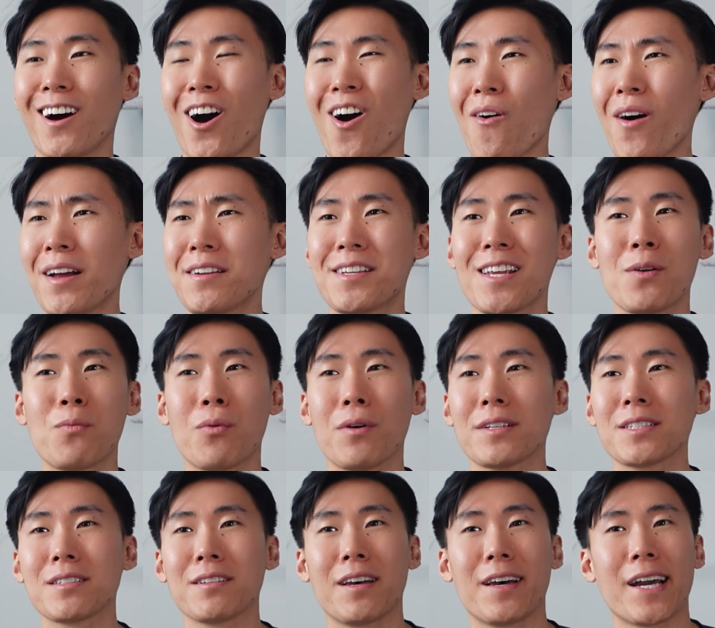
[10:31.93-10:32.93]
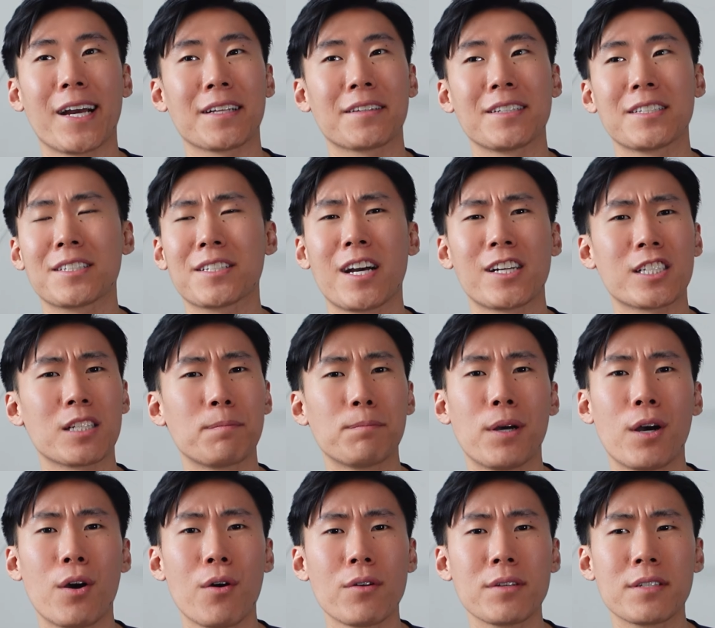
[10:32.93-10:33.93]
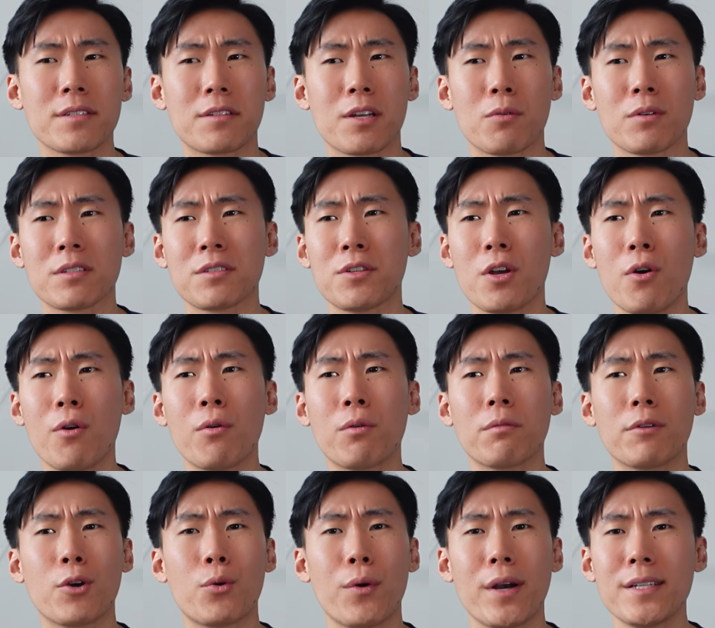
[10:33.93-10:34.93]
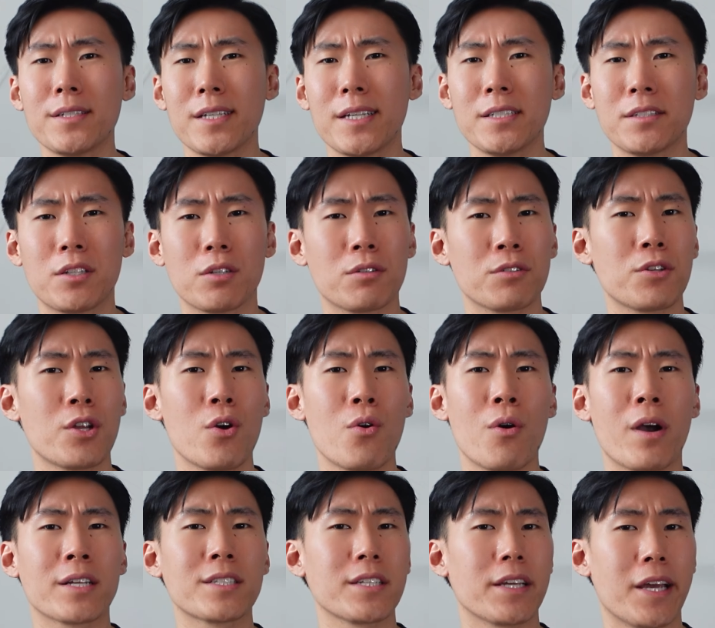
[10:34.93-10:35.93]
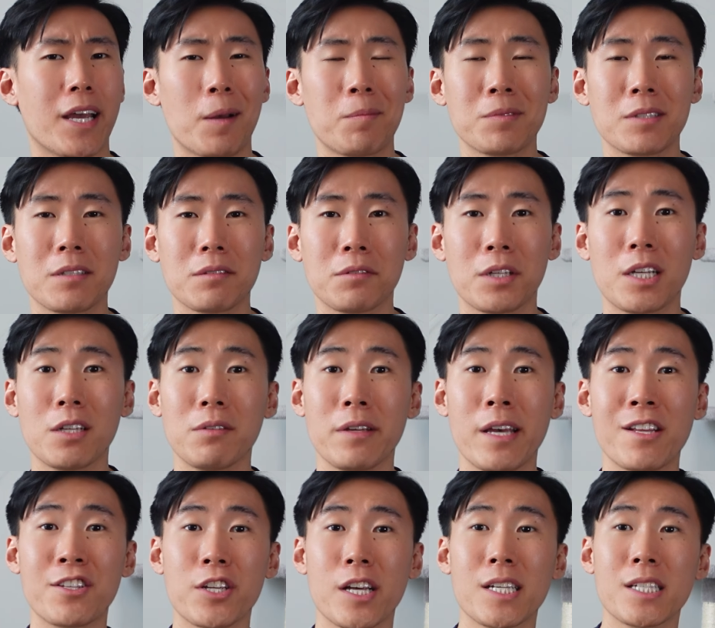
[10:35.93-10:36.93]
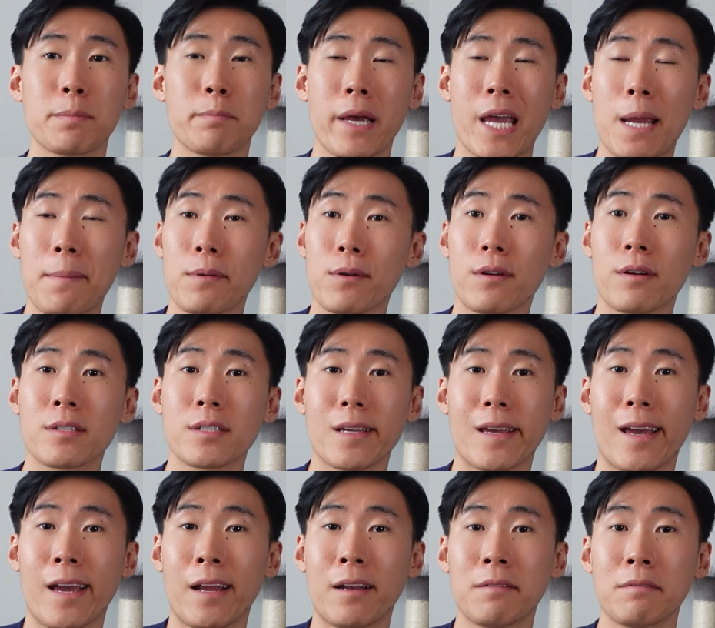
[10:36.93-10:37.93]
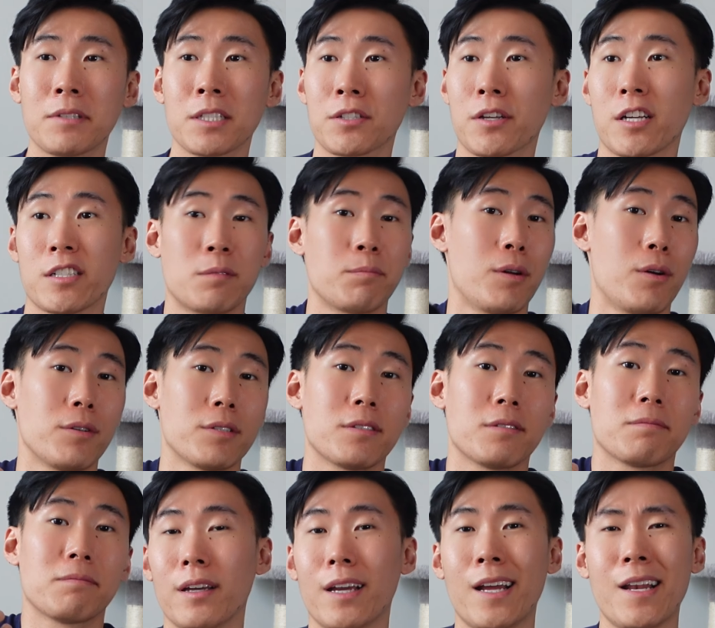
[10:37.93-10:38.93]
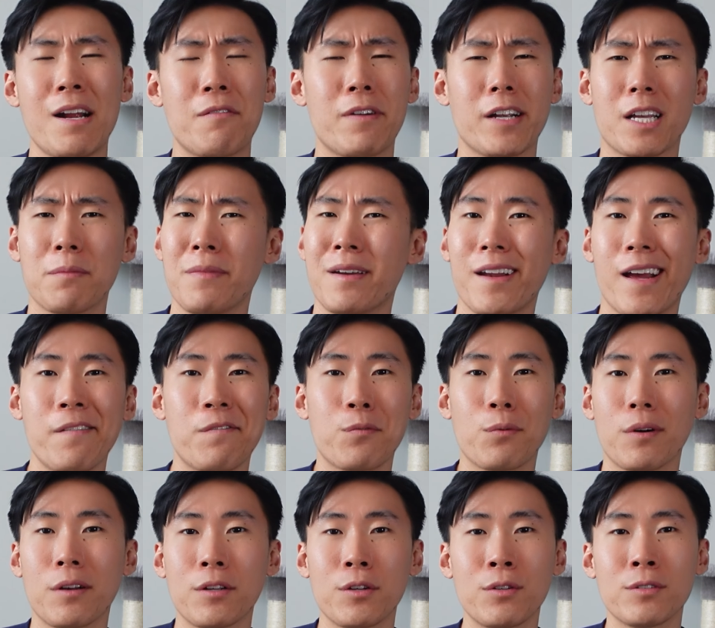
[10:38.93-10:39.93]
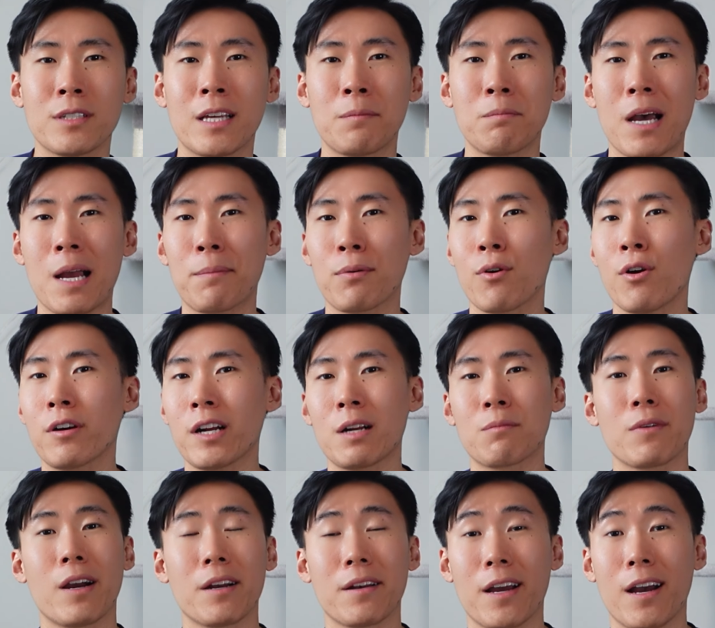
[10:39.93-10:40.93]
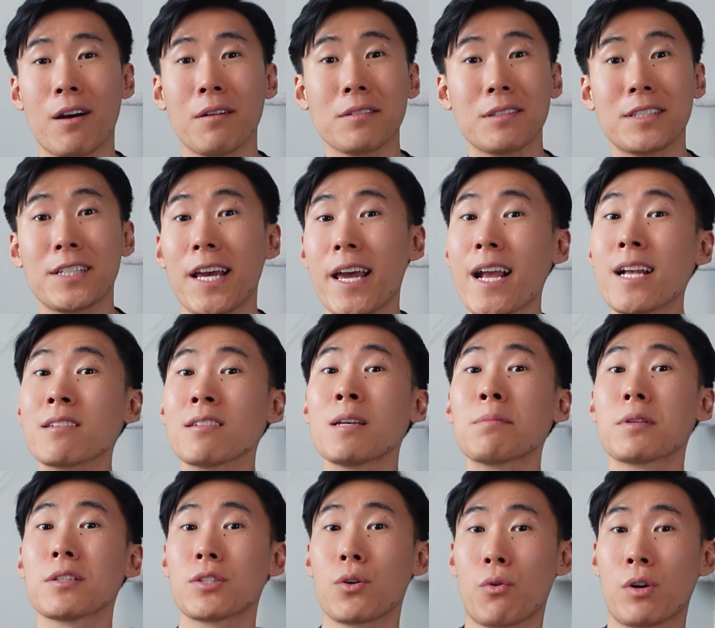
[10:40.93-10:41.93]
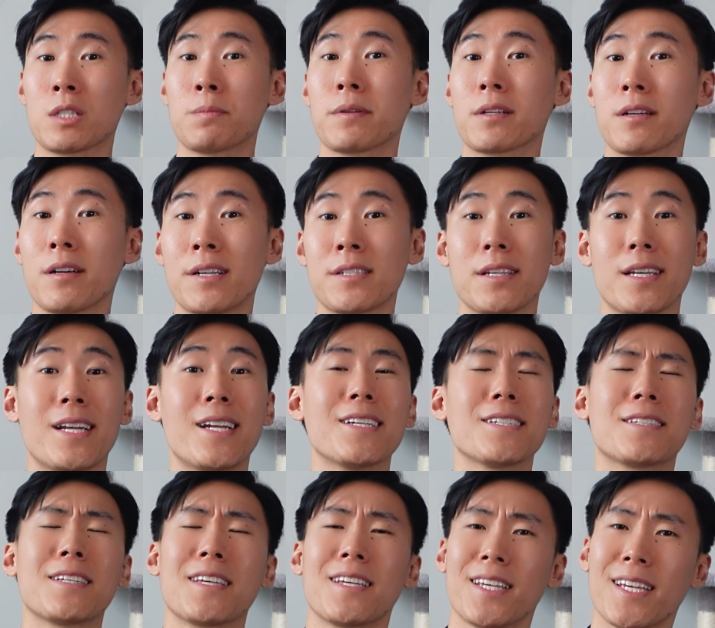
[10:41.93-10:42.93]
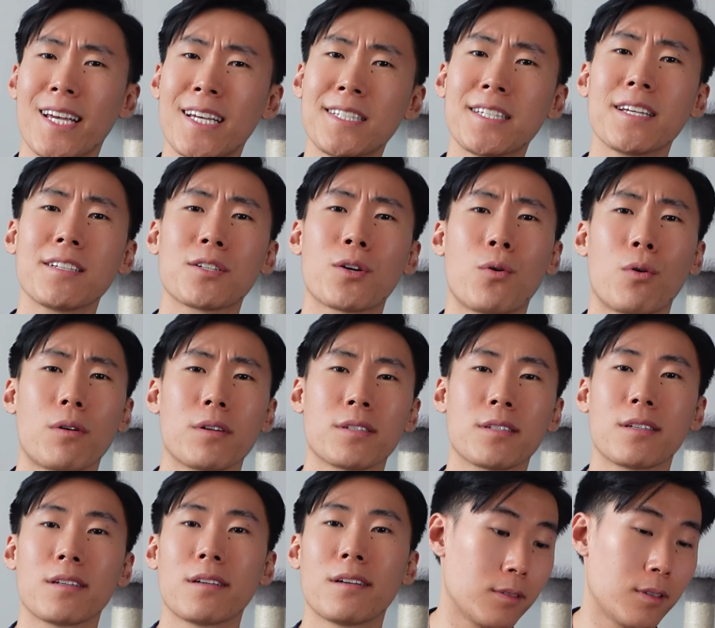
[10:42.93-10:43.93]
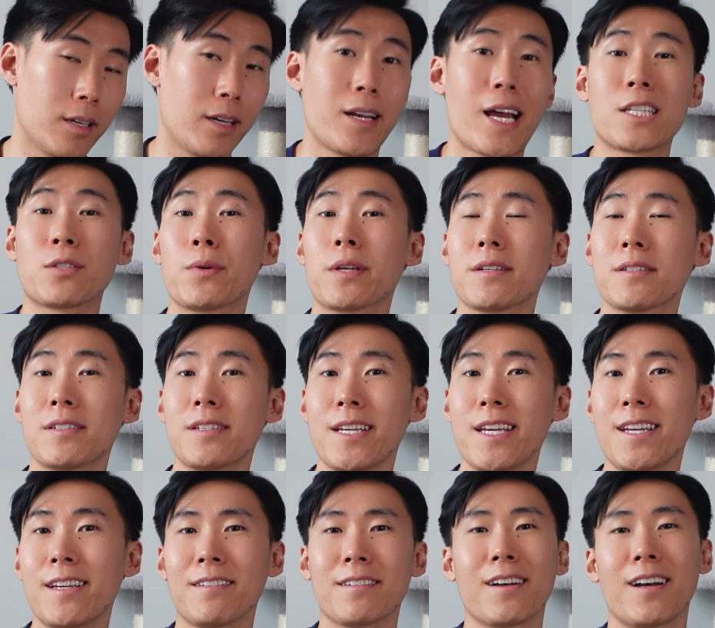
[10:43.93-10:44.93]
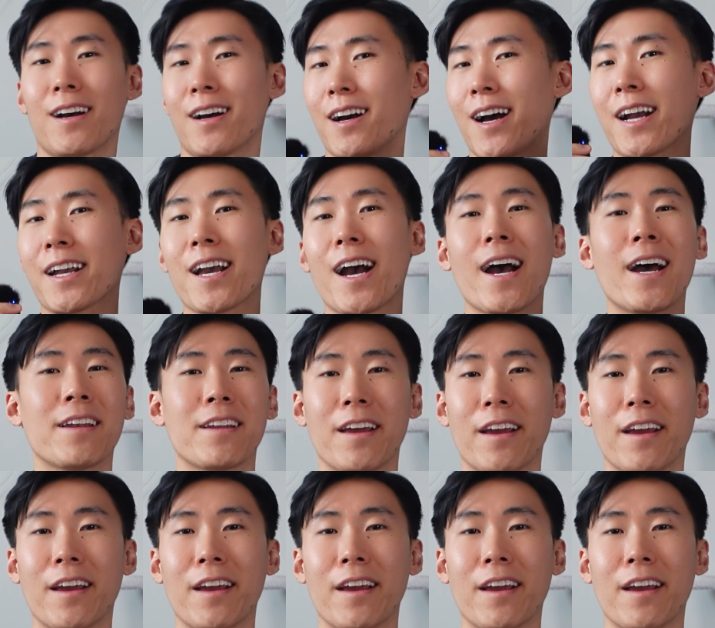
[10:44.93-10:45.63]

All I did was like discussion posts, there was no quizzes, there was no exams, literally just papers and discussion posts. And I recommend everyone who's in my program right now take sleep disorders because it is the easiest course. And as we can see, I got an